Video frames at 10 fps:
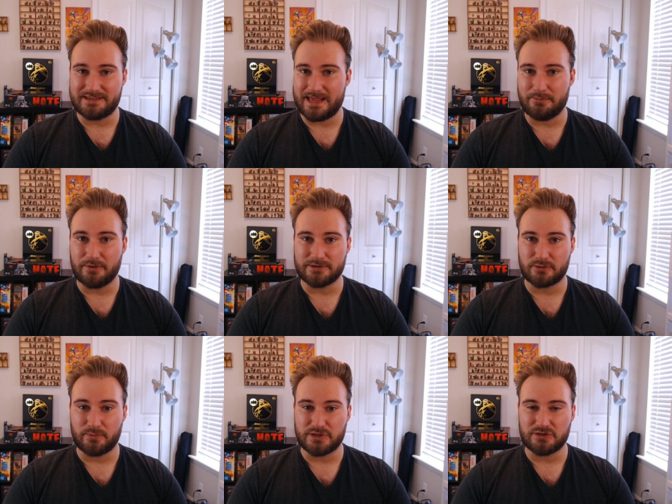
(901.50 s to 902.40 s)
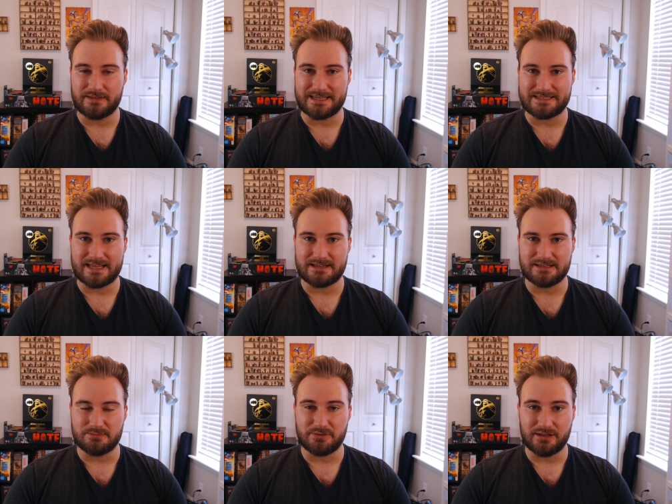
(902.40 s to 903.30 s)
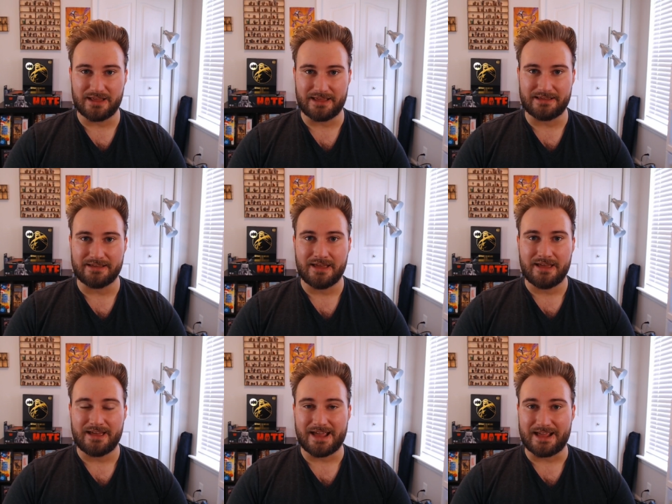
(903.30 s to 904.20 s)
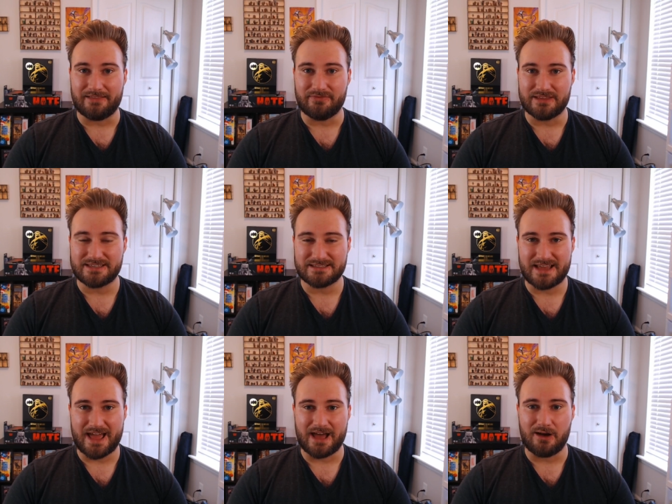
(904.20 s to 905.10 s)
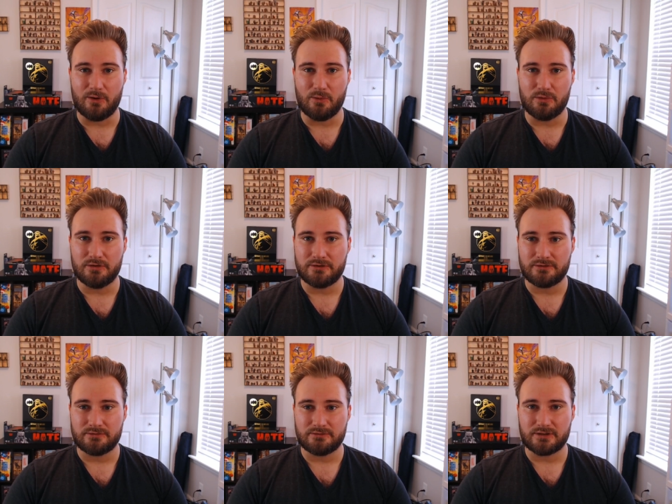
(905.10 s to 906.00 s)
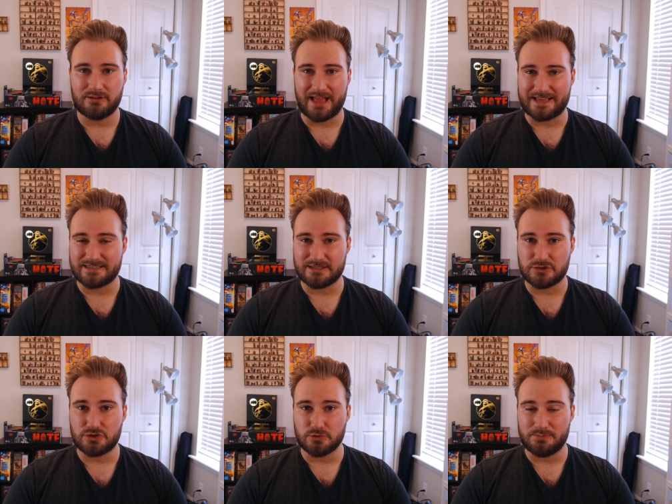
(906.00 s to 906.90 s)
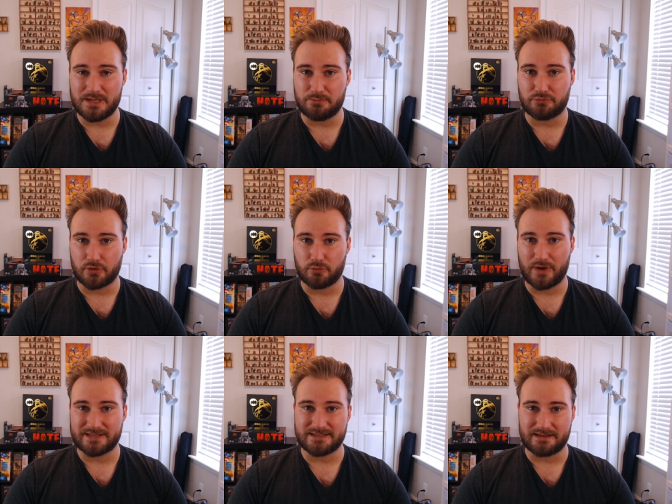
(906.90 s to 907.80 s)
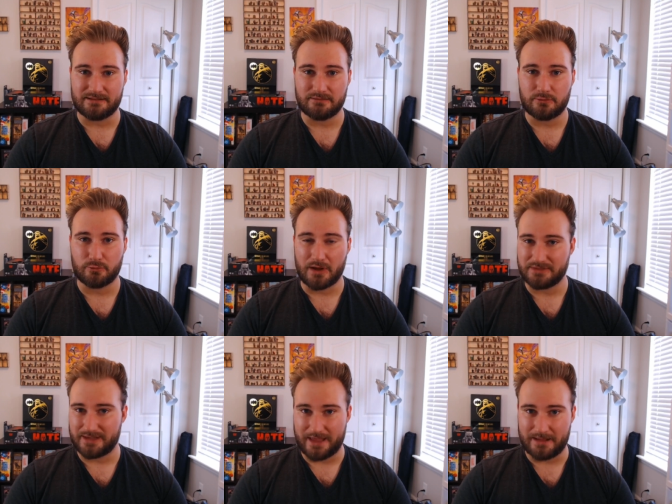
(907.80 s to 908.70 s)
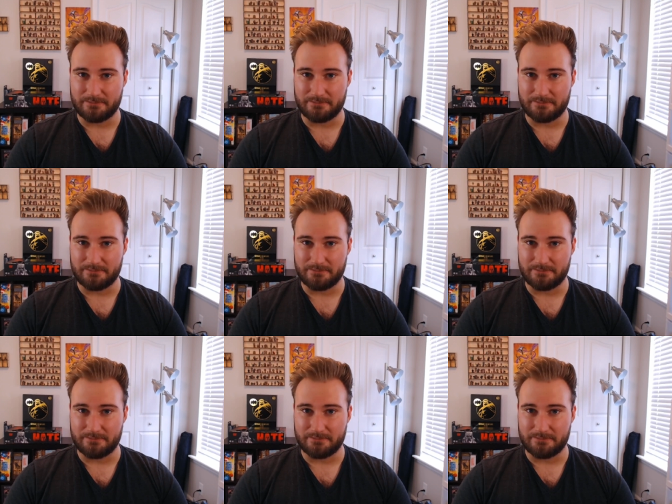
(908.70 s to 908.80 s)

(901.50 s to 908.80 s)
was originally intended to play, and this is how classes should be progressing throughout the game.